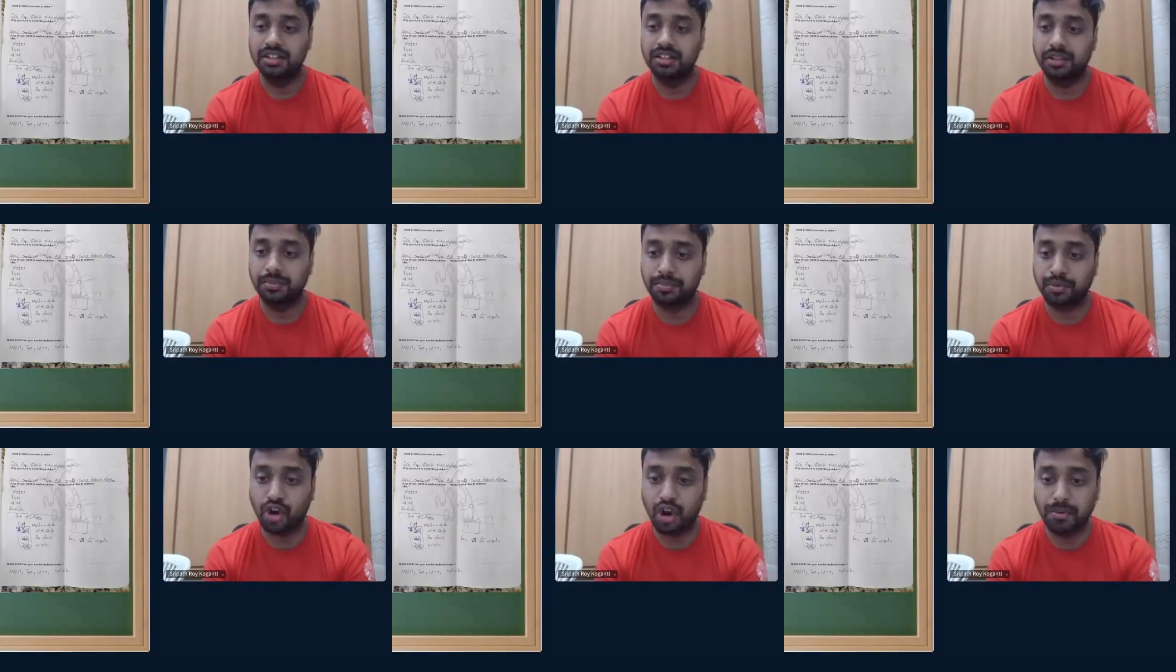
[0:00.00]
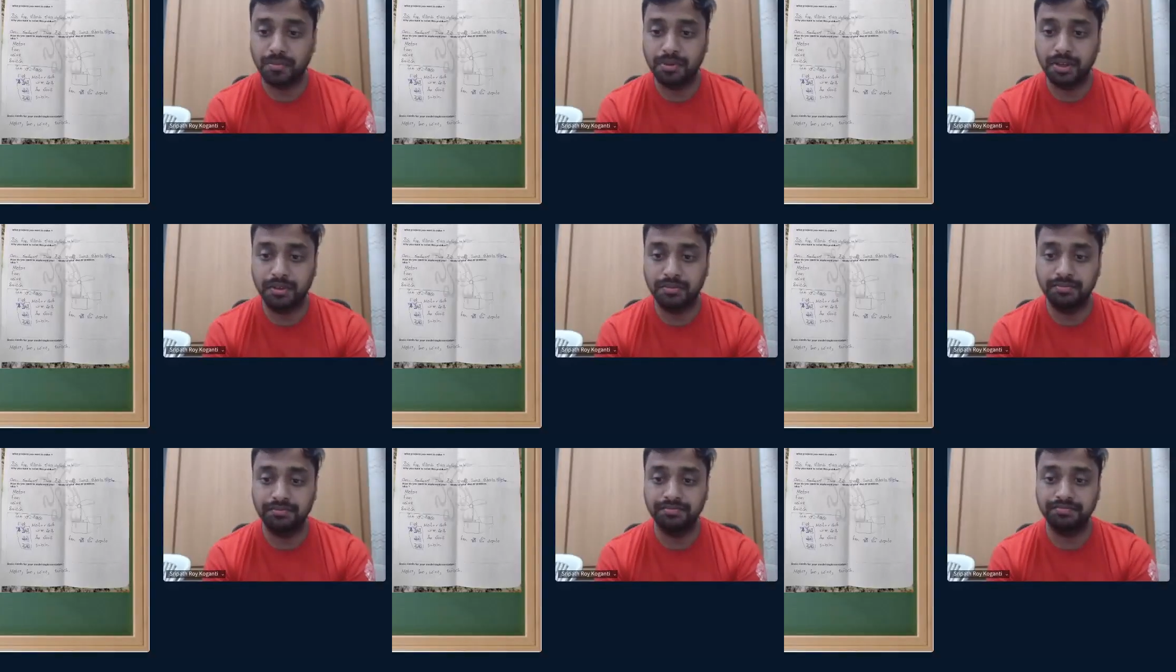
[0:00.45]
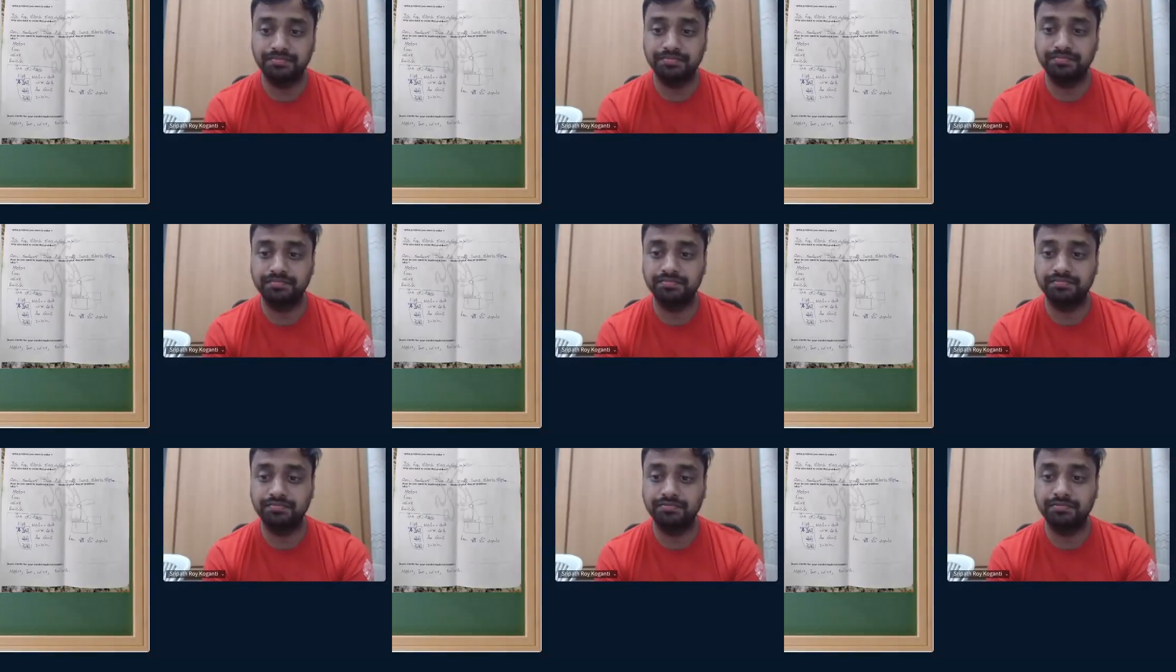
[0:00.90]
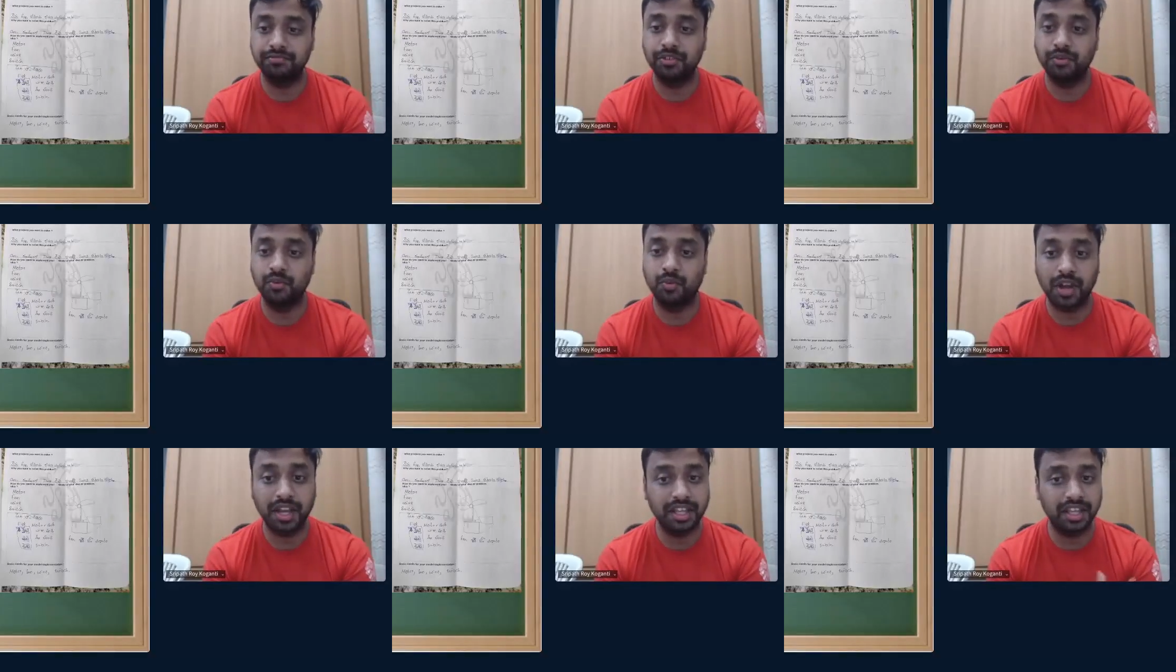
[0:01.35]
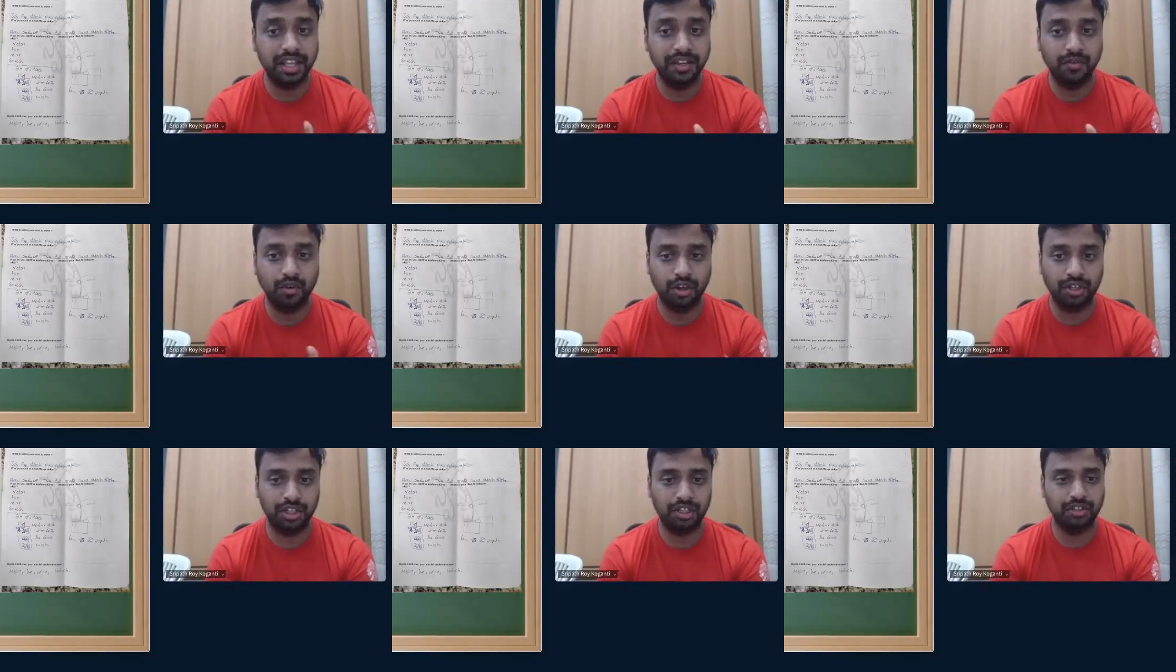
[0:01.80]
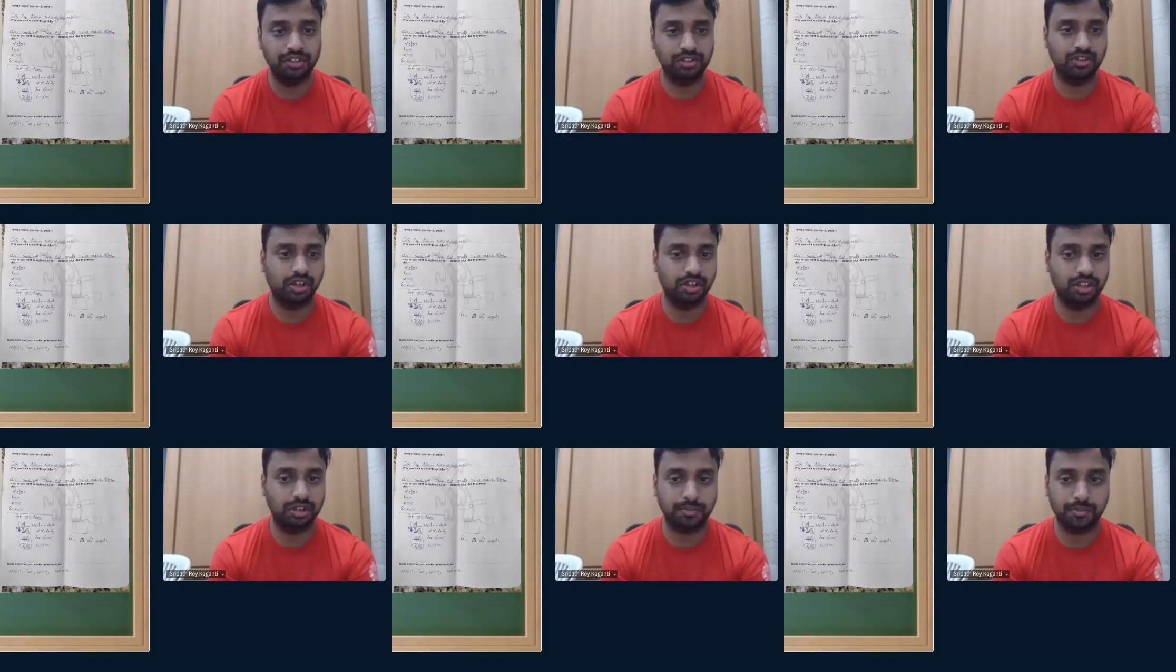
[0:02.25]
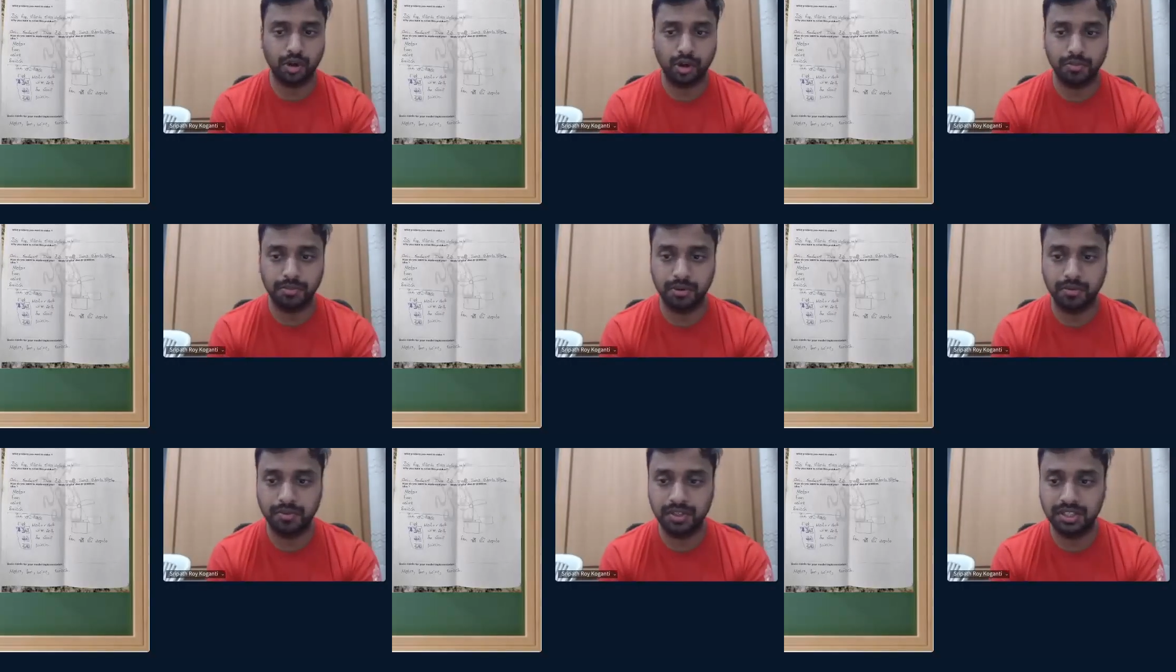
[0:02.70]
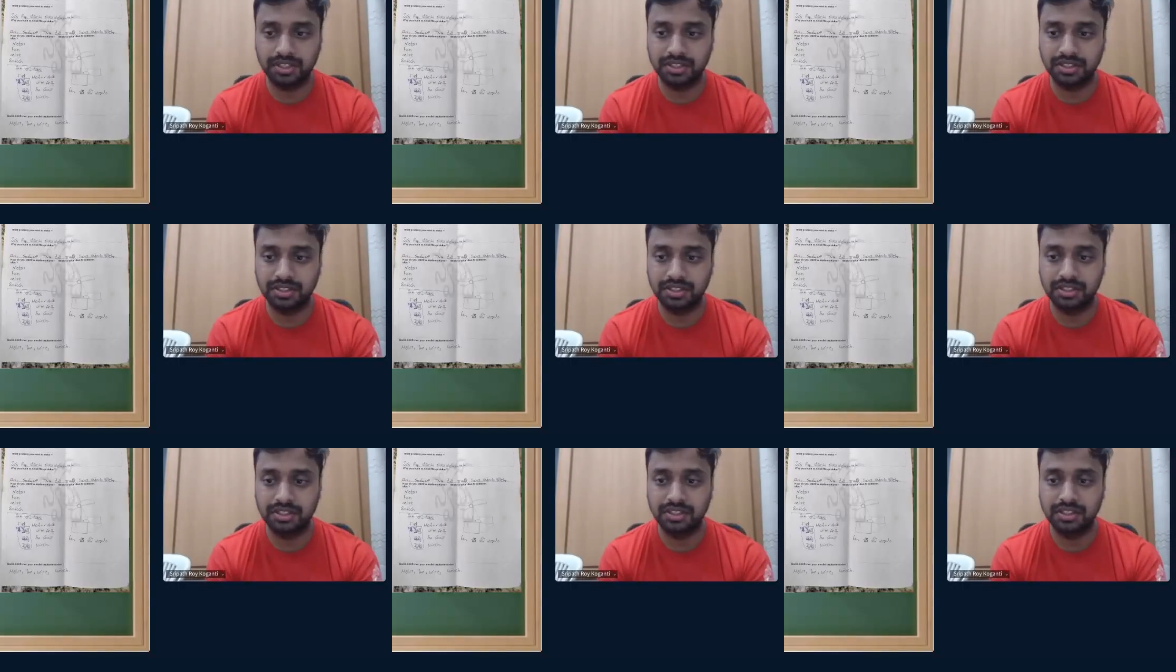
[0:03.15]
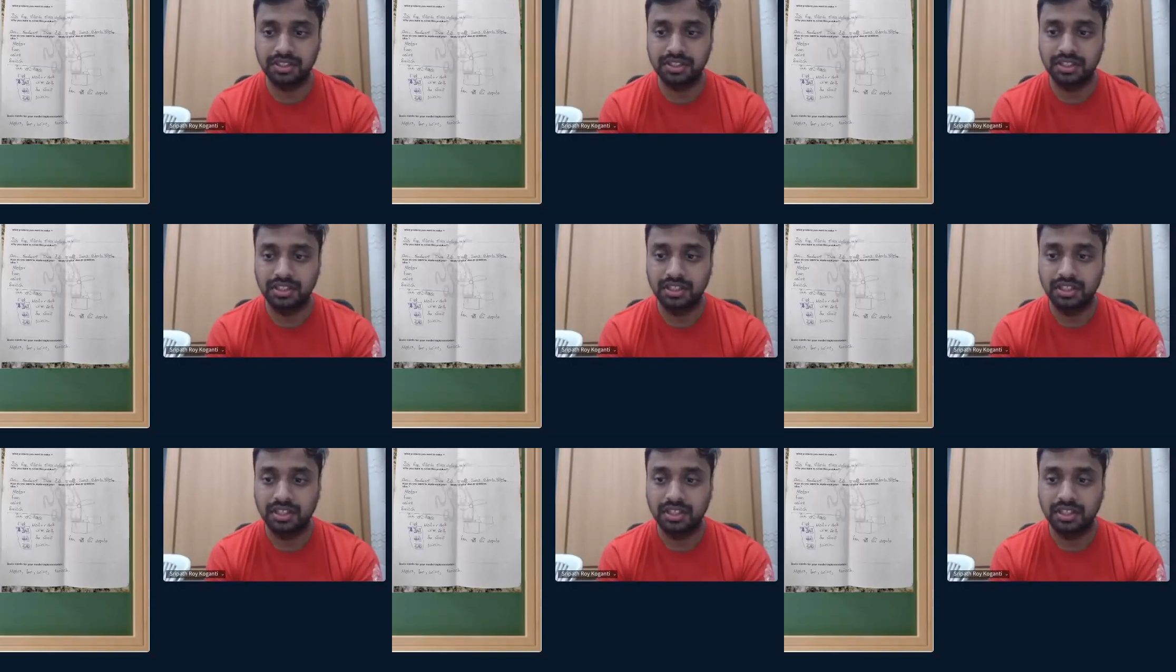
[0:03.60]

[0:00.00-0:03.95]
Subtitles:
The problem, why he wanted to solve the problem was,